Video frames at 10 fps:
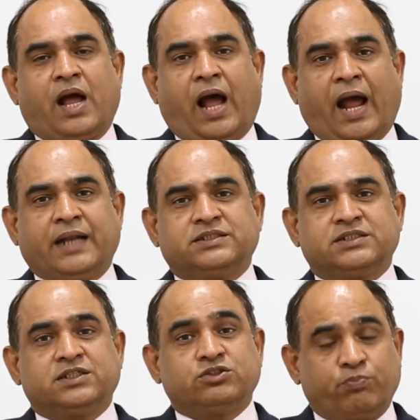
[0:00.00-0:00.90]
and
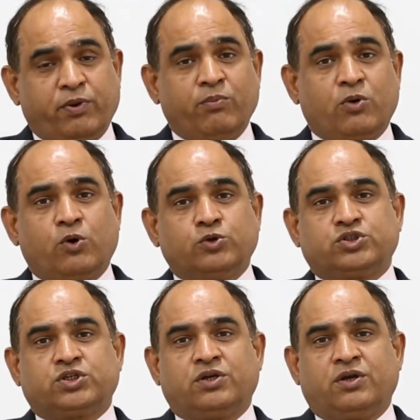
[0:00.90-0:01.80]
the Supreme
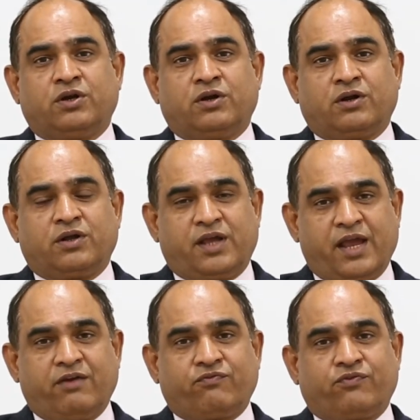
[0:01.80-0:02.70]
Court
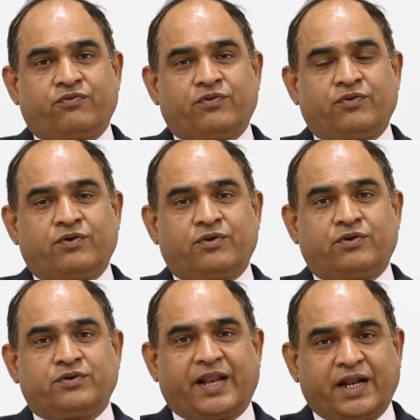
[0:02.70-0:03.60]
gave
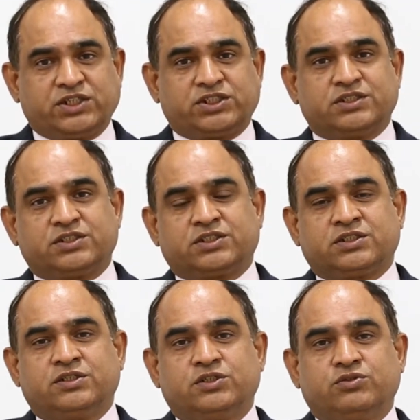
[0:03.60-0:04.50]

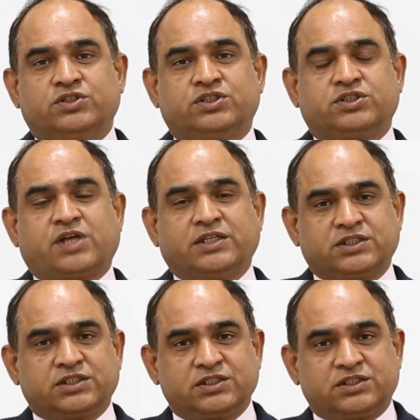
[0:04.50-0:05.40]
directions to the
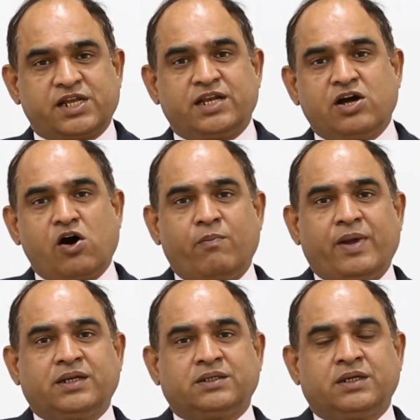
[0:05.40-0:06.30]
concerned state
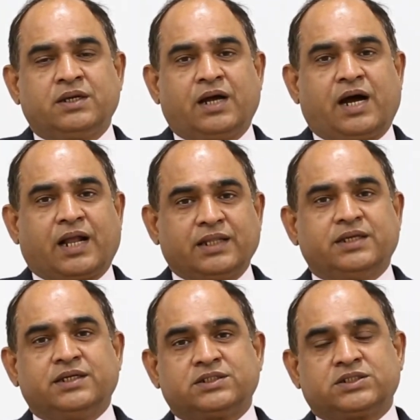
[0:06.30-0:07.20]
government and
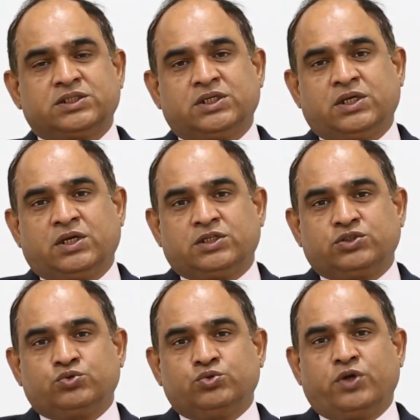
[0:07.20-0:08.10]
others
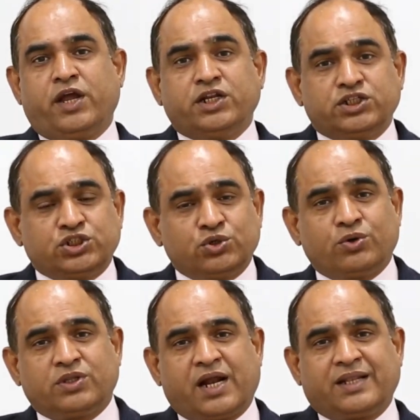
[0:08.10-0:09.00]
to
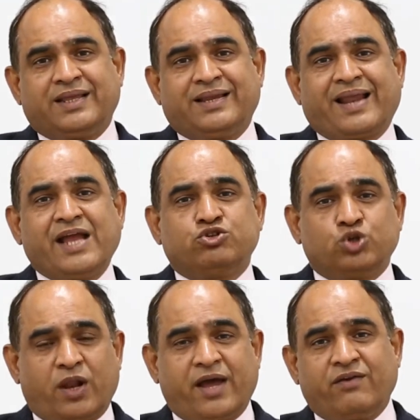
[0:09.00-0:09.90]
ensure that the right
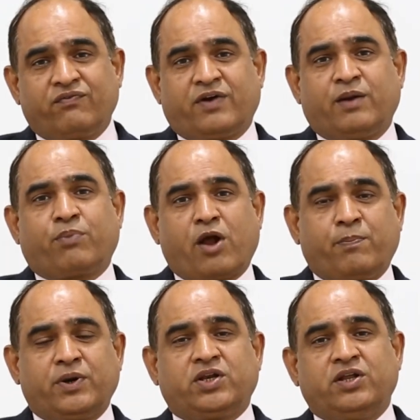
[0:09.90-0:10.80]
to life and
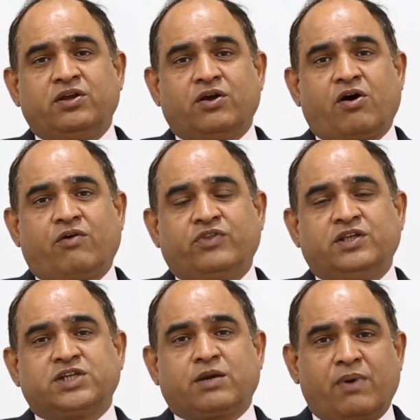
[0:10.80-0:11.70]
property of the
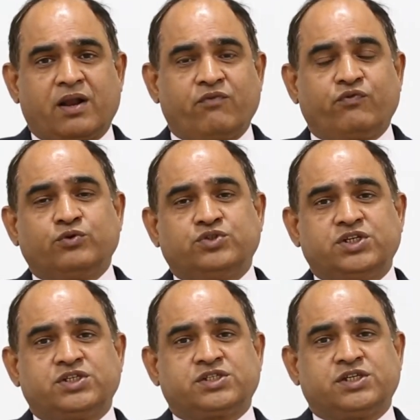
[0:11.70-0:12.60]
Chakma
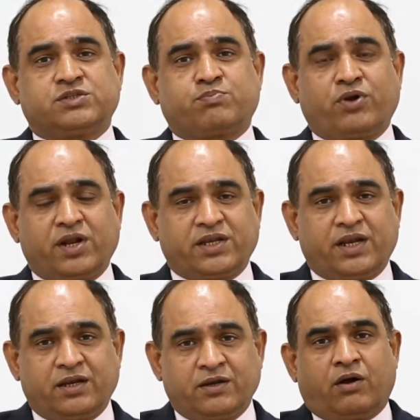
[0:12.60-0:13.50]
refugees is
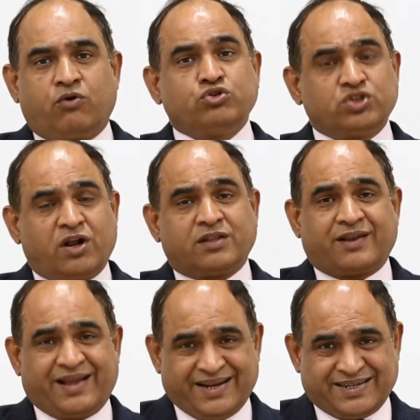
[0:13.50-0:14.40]
protected. Gujarat
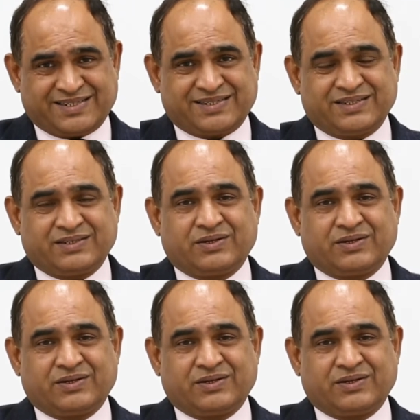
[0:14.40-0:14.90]
riots